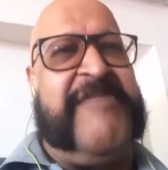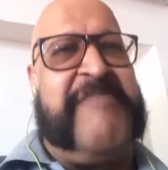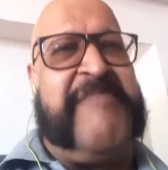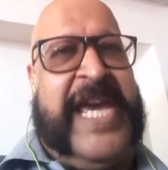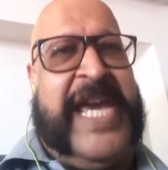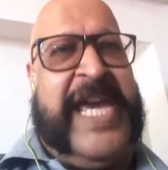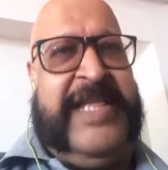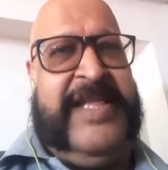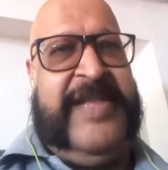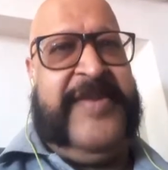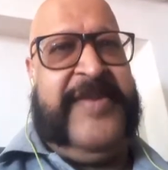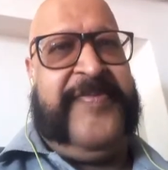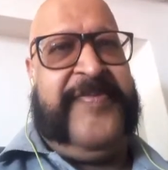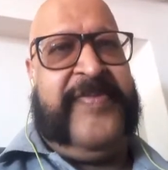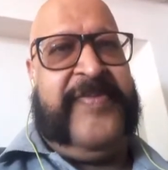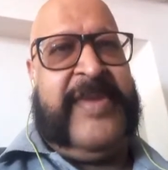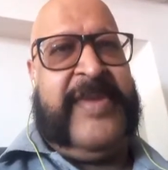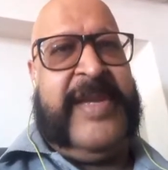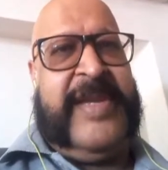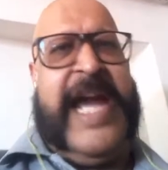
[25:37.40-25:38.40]
male.
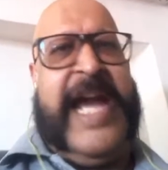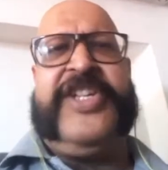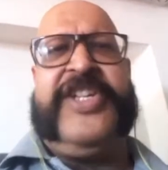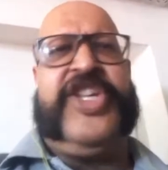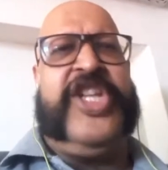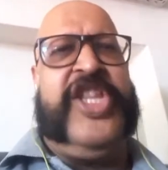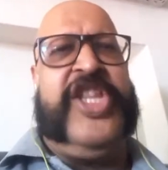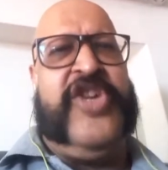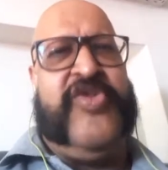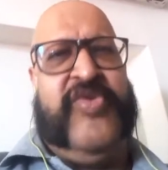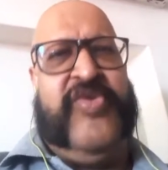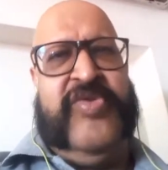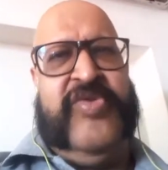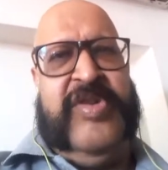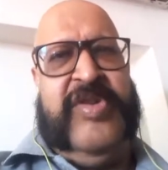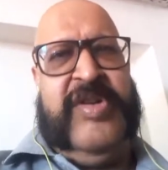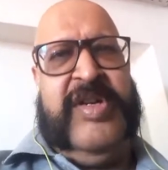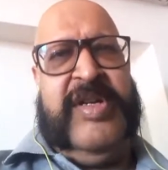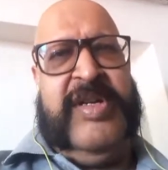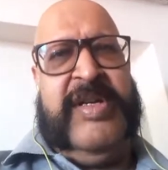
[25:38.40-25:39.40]
And she knew
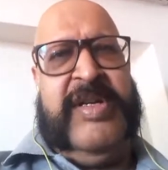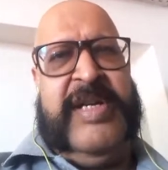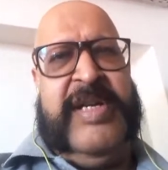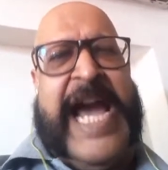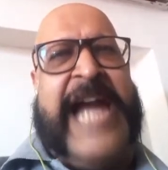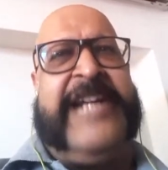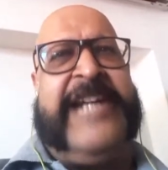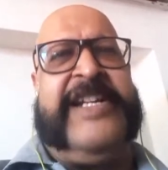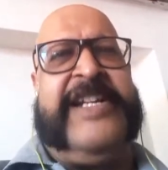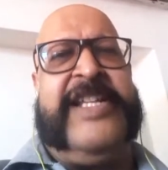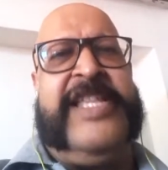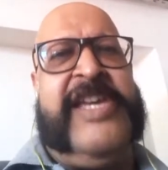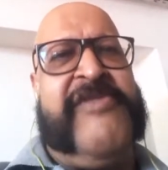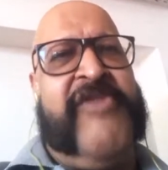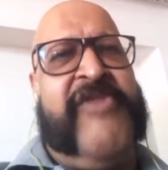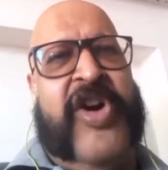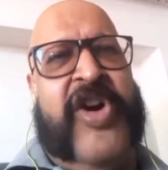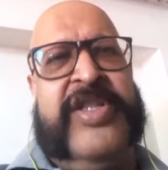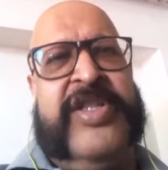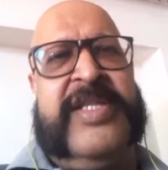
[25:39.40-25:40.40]
Antony
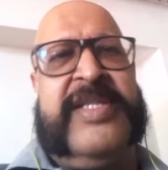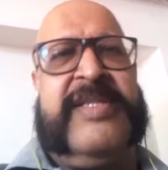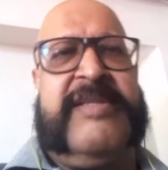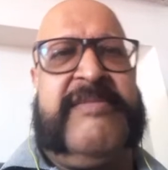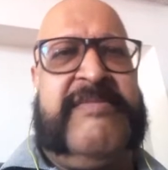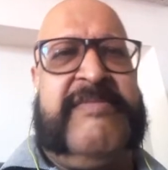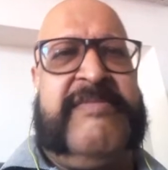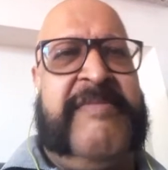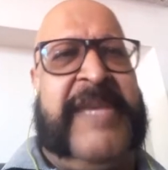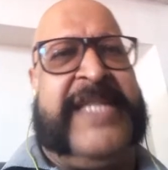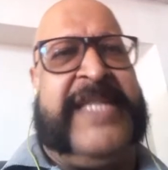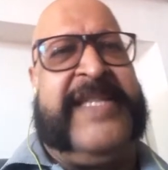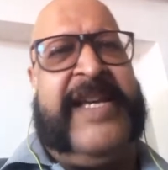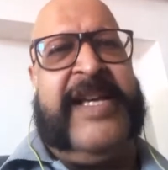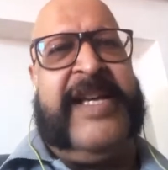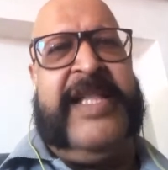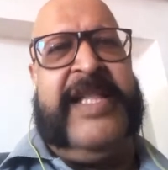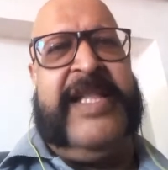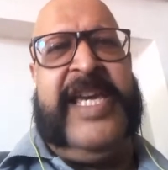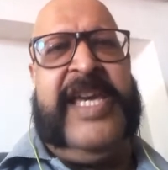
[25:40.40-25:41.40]
was
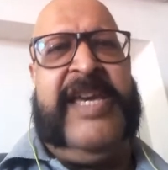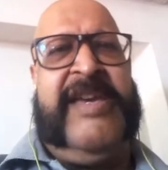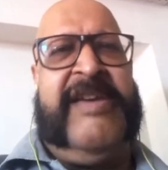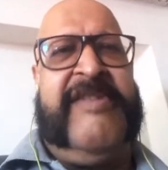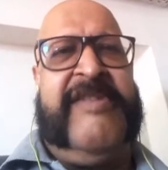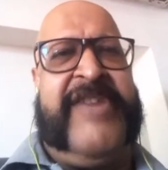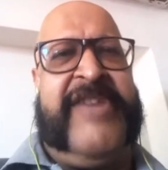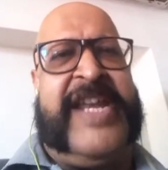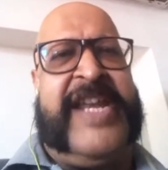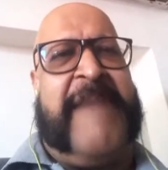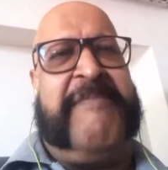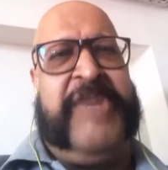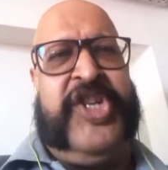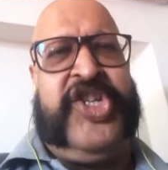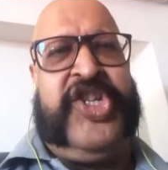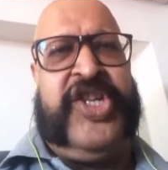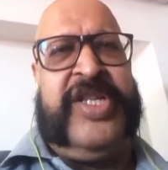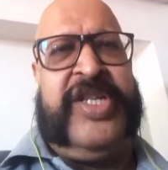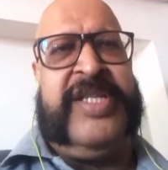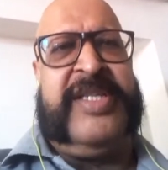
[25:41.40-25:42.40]
basically very
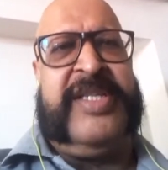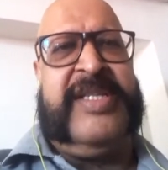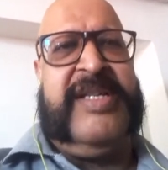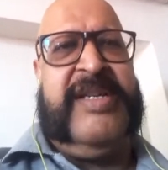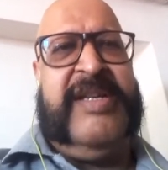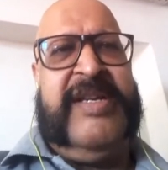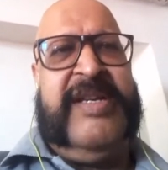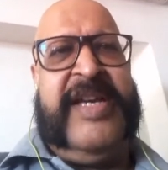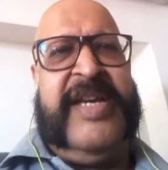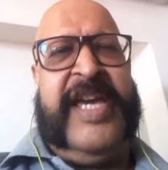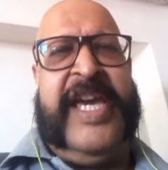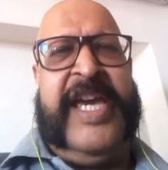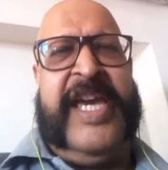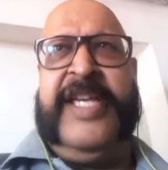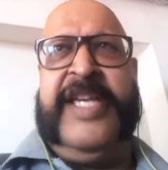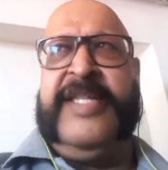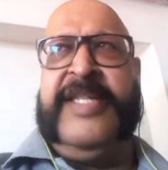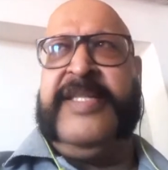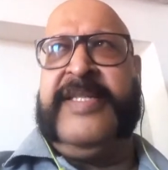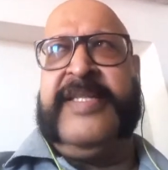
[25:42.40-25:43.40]
ambitious.
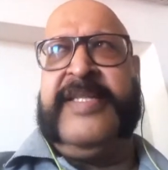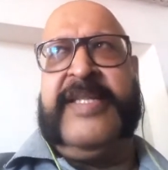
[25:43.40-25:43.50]
He's